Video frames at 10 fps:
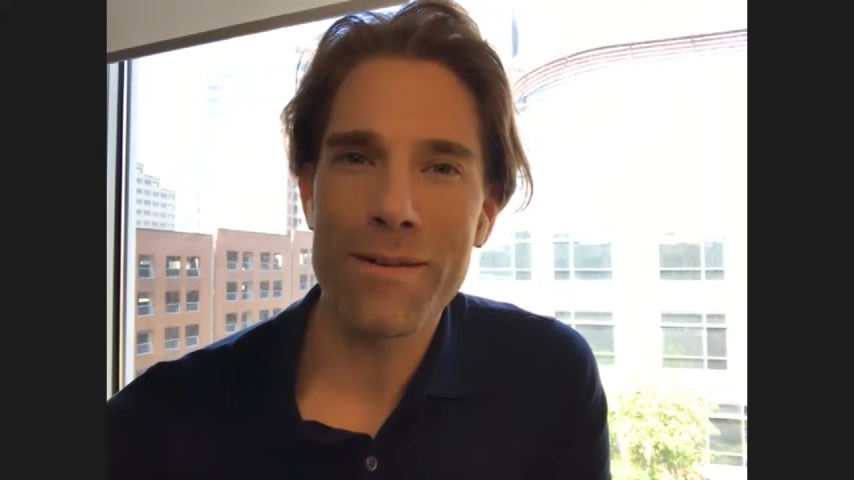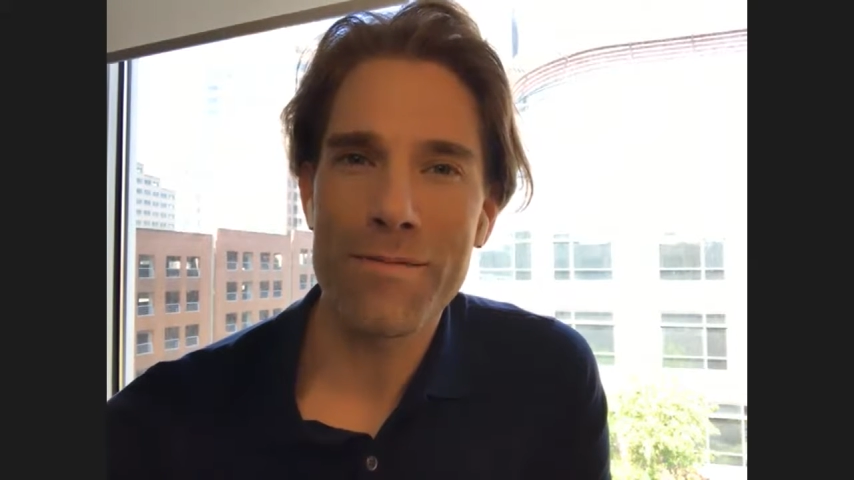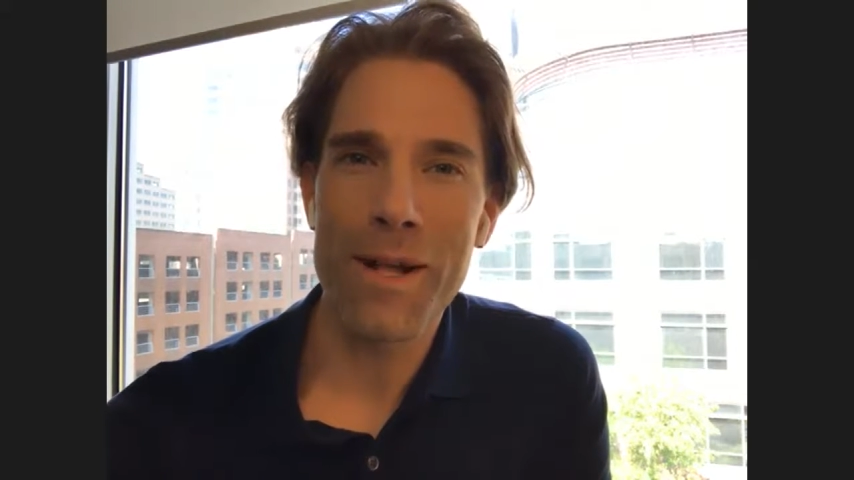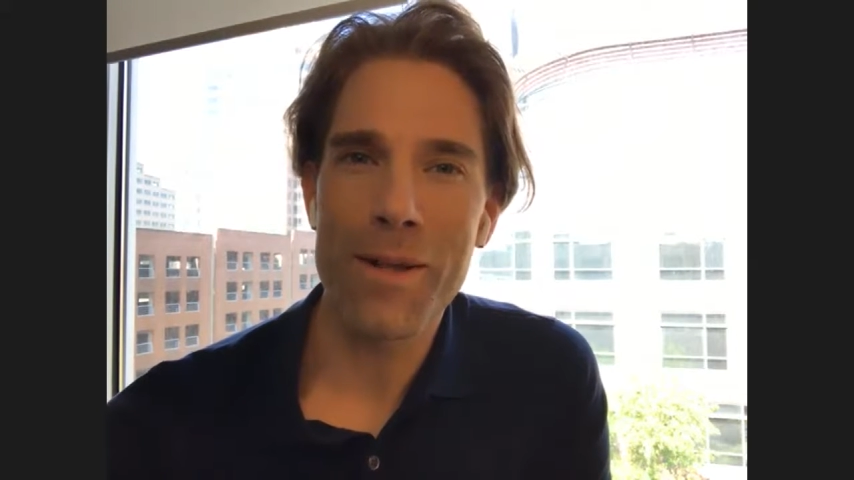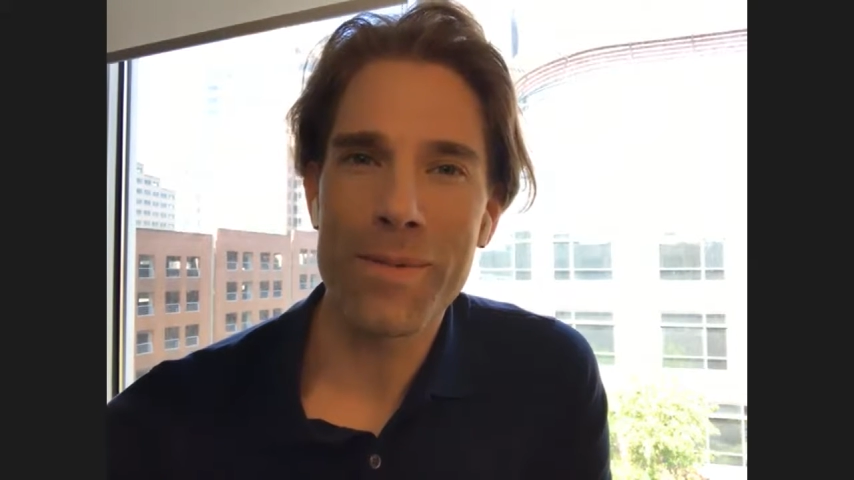
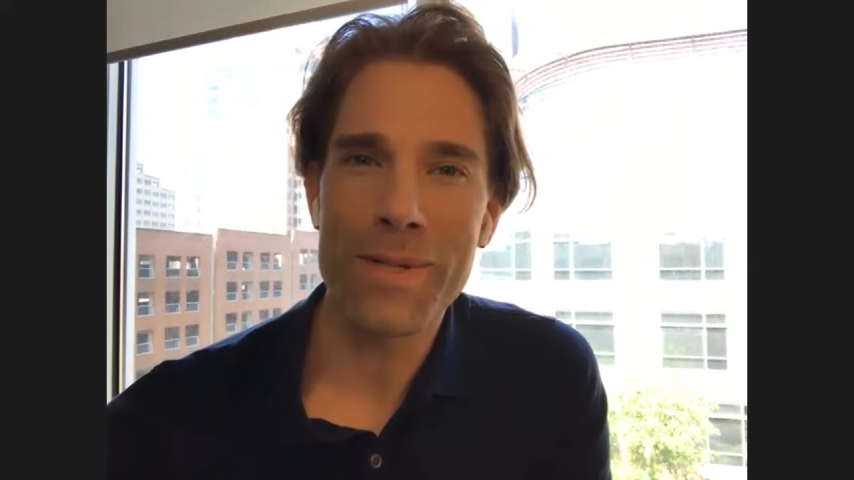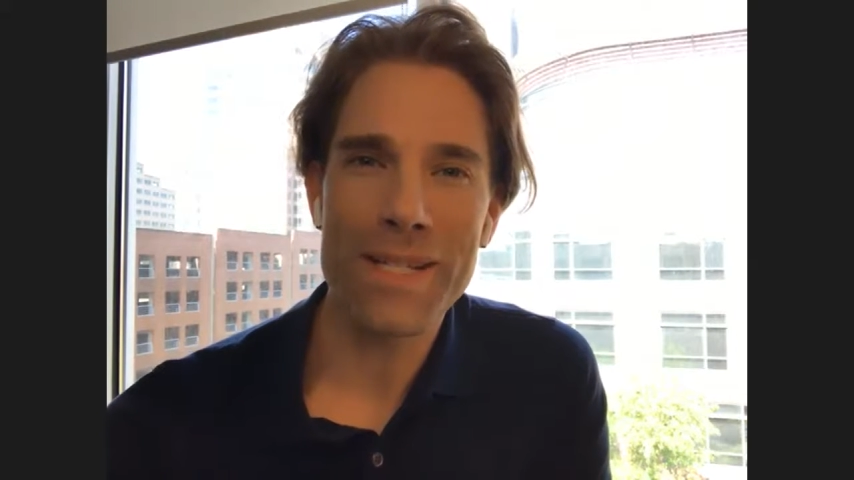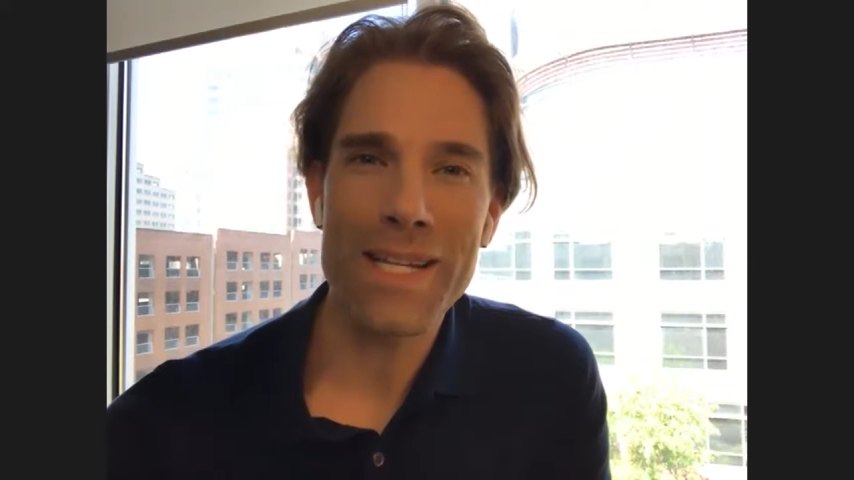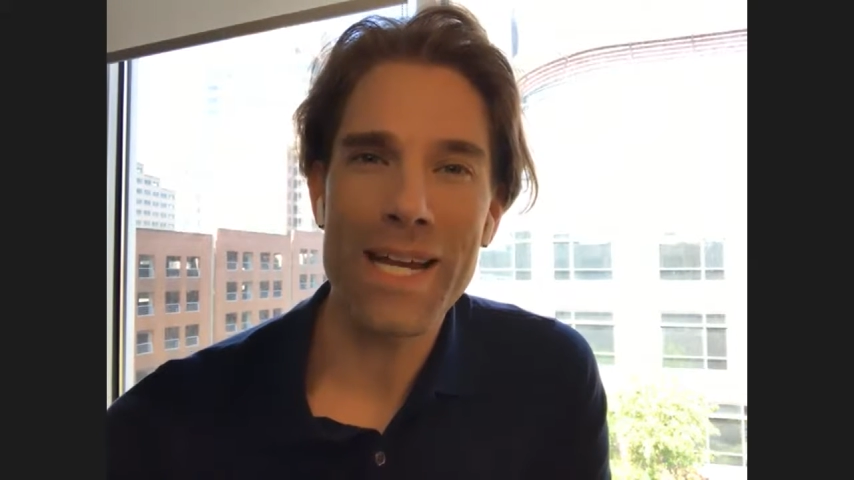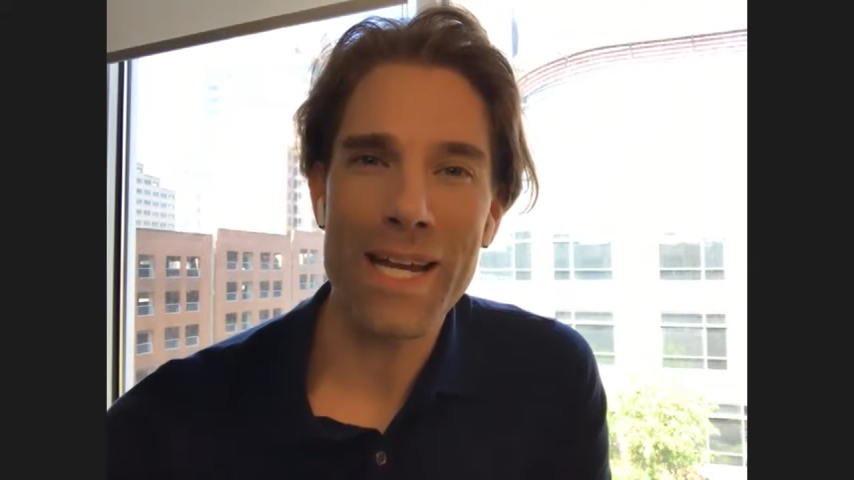developing
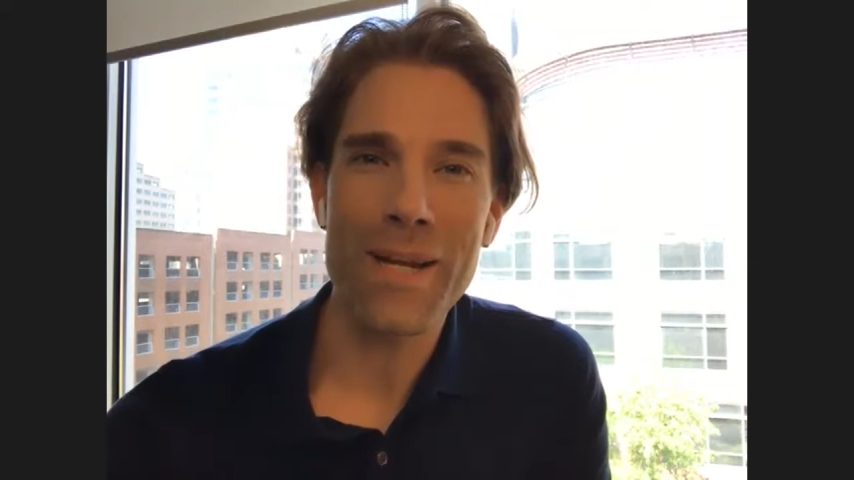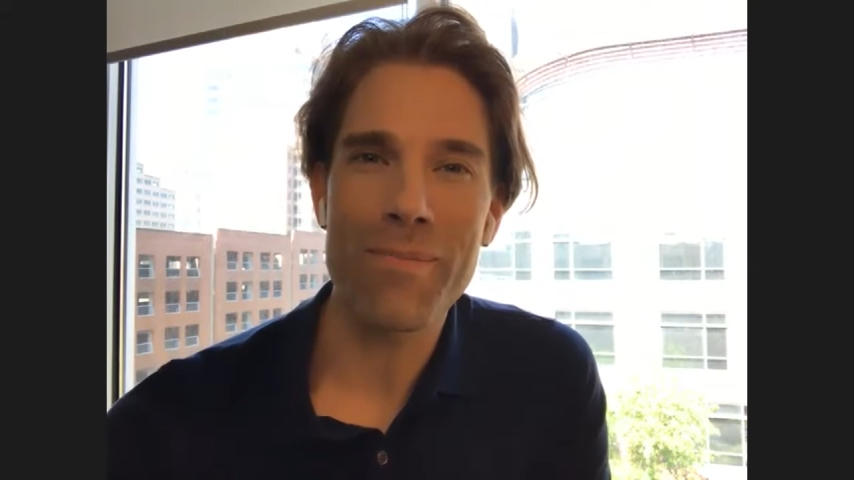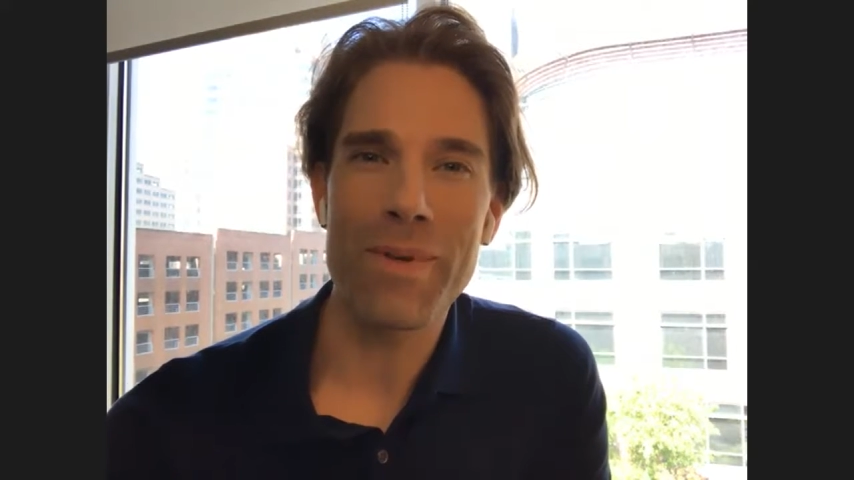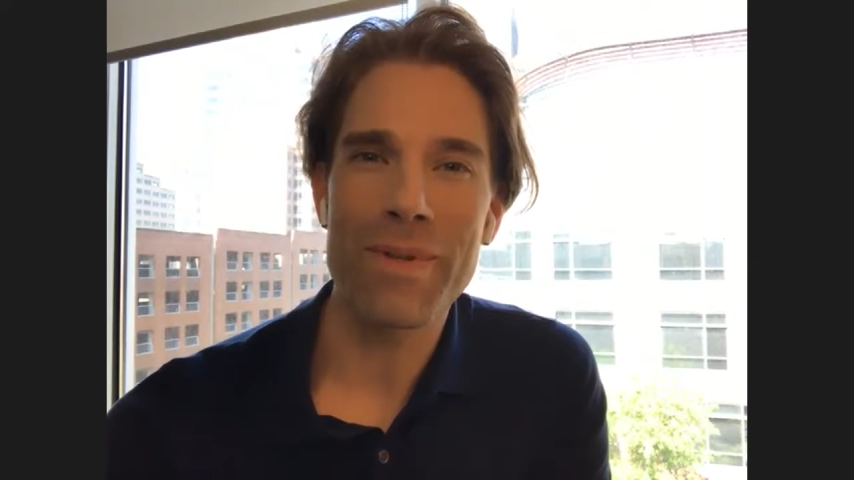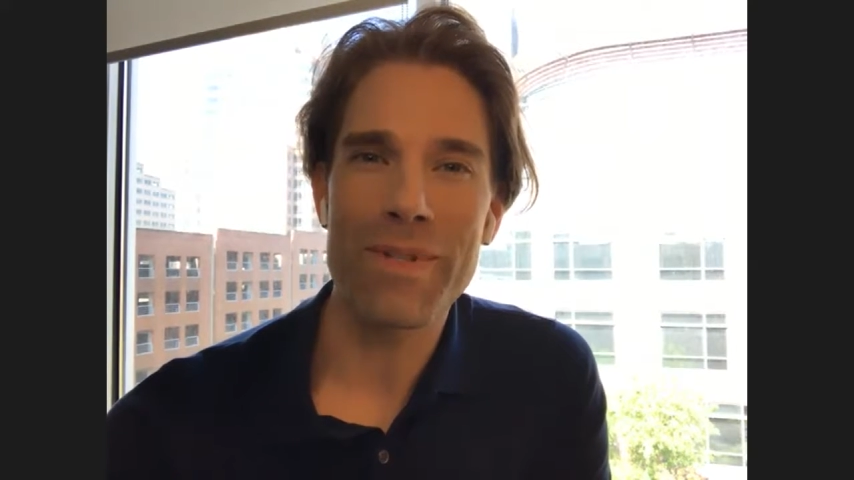
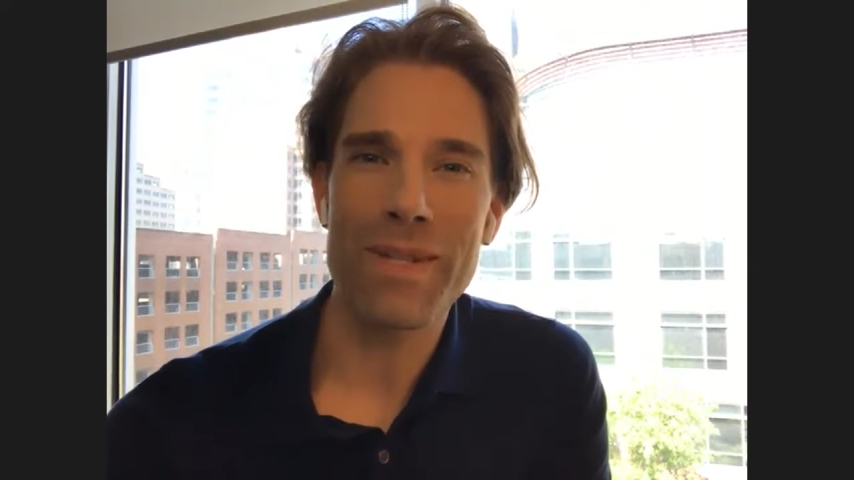team to have